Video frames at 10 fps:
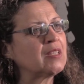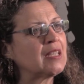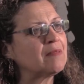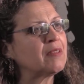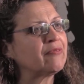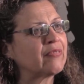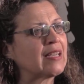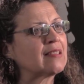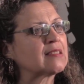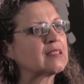never
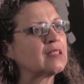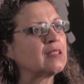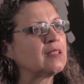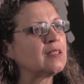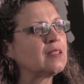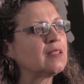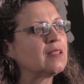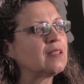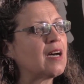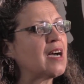felt
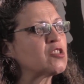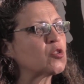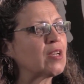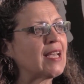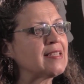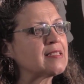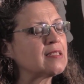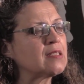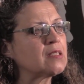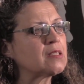
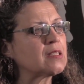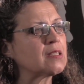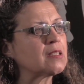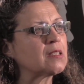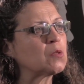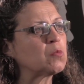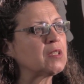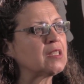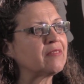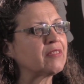isolated, uh,
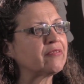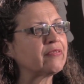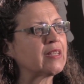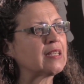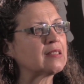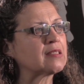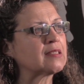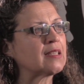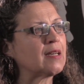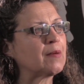we never
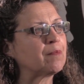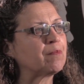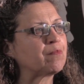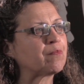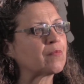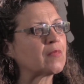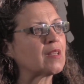felt um,